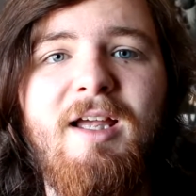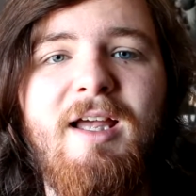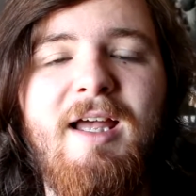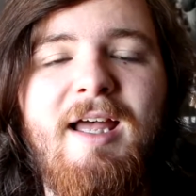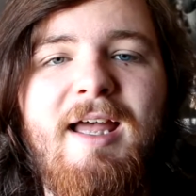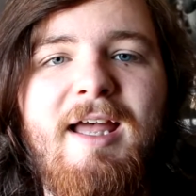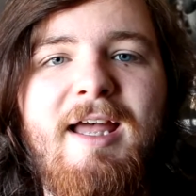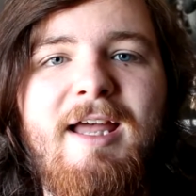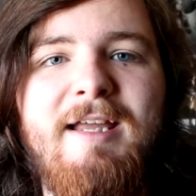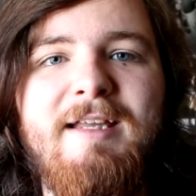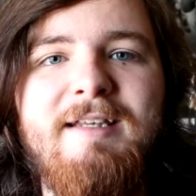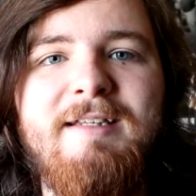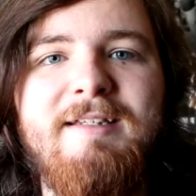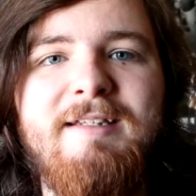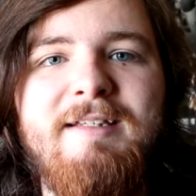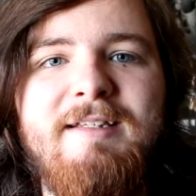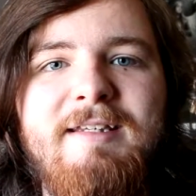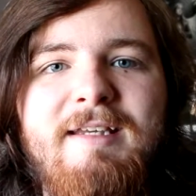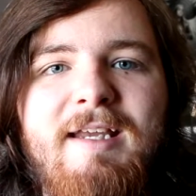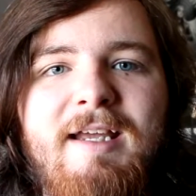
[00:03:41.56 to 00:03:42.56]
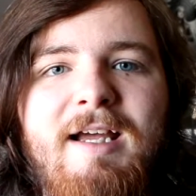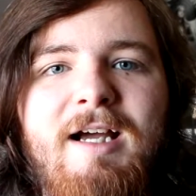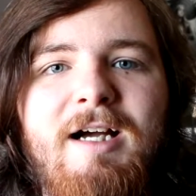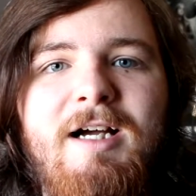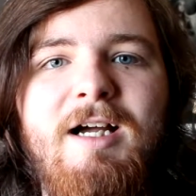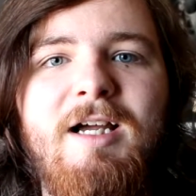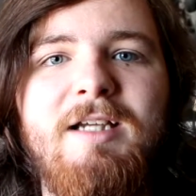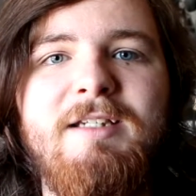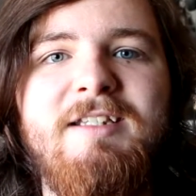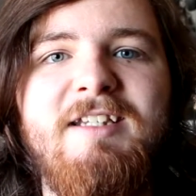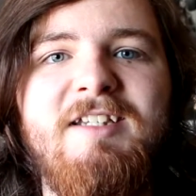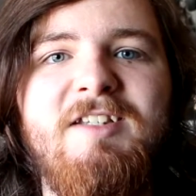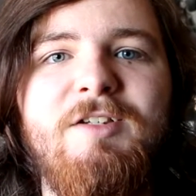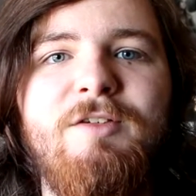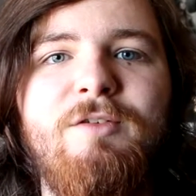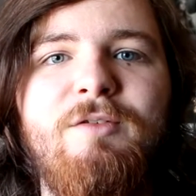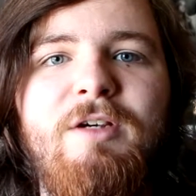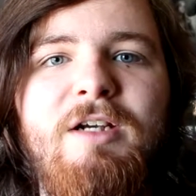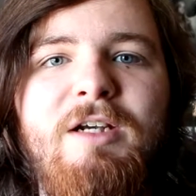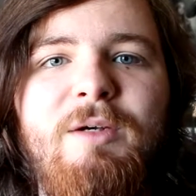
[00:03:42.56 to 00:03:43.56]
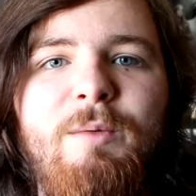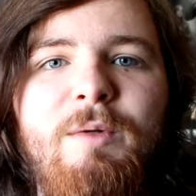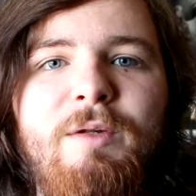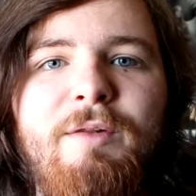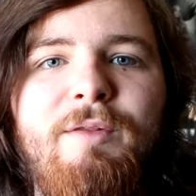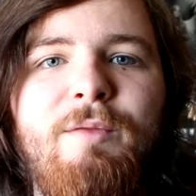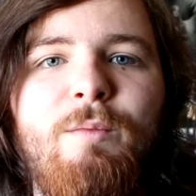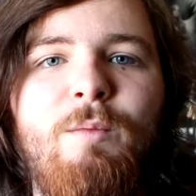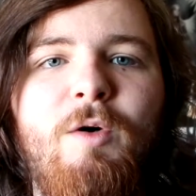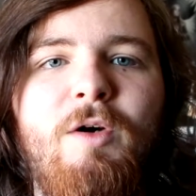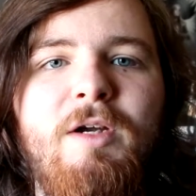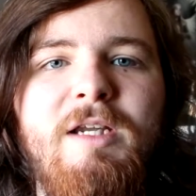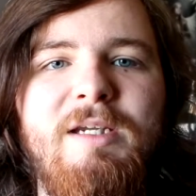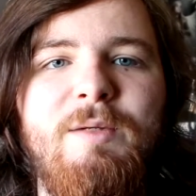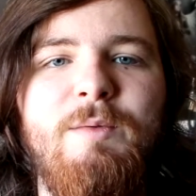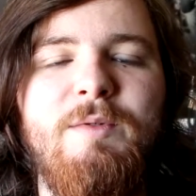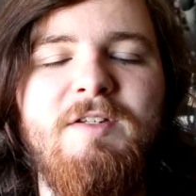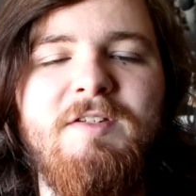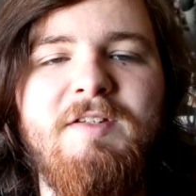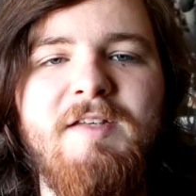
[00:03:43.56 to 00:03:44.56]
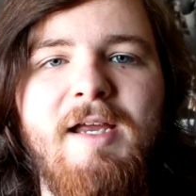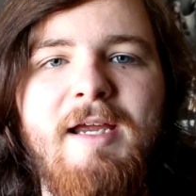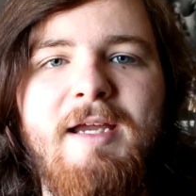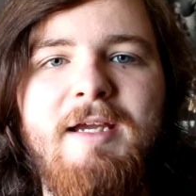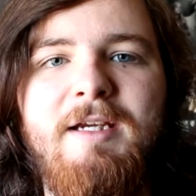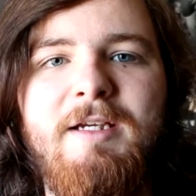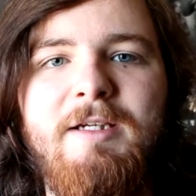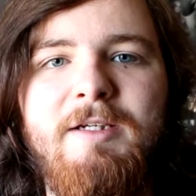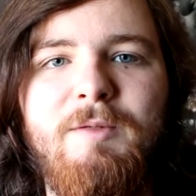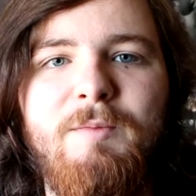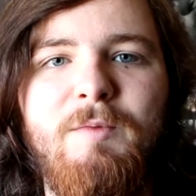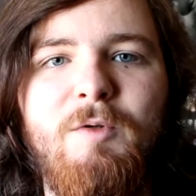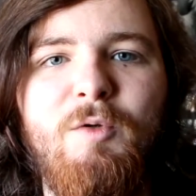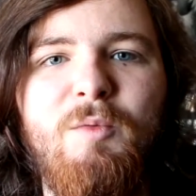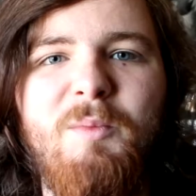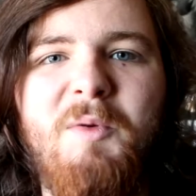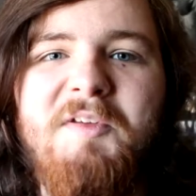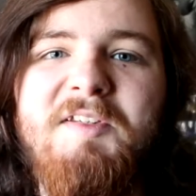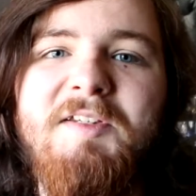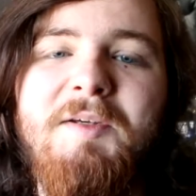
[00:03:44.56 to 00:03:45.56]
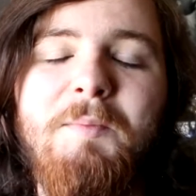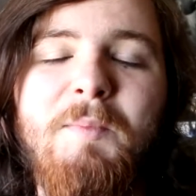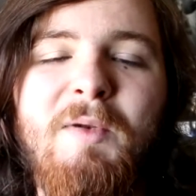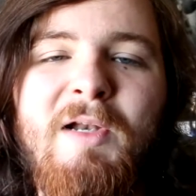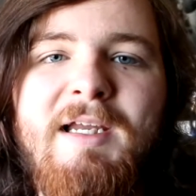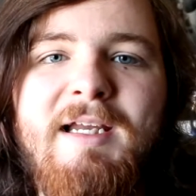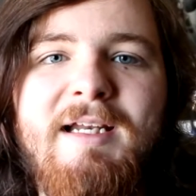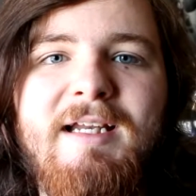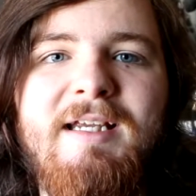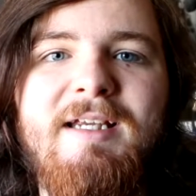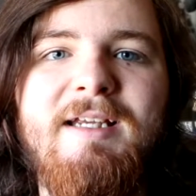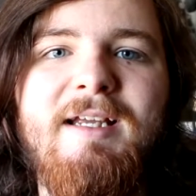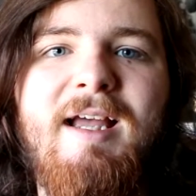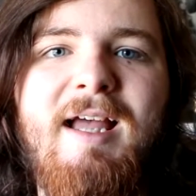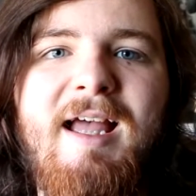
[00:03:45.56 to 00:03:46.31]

And yeah, I disagree with what he was saying almost completely.